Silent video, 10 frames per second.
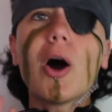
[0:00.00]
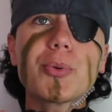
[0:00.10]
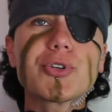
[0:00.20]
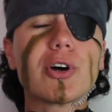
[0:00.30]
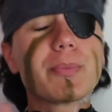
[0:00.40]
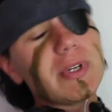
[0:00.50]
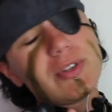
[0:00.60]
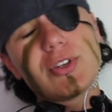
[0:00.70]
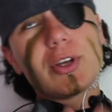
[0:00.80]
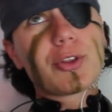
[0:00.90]
Op shop
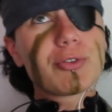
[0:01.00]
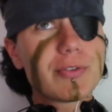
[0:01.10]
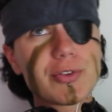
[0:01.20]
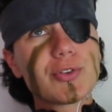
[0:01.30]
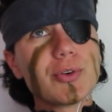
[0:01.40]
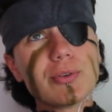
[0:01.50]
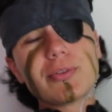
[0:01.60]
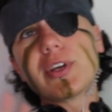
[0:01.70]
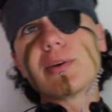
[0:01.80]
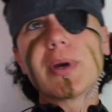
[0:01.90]
is thrift
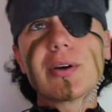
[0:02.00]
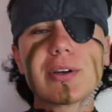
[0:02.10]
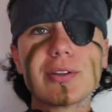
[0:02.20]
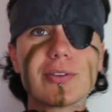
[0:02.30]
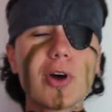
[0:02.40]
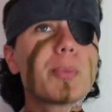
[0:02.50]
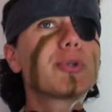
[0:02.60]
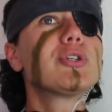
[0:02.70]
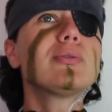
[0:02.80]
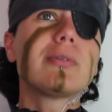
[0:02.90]
store for the Americans.
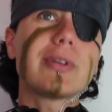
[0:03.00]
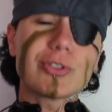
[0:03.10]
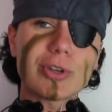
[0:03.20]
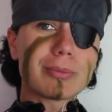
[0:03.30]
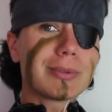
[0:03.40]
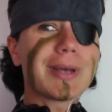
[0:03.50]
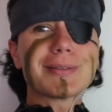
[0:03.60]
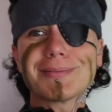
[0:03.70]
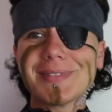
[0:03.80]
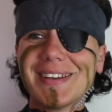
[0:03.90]
Opportunity shop,
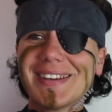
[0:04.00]
yes.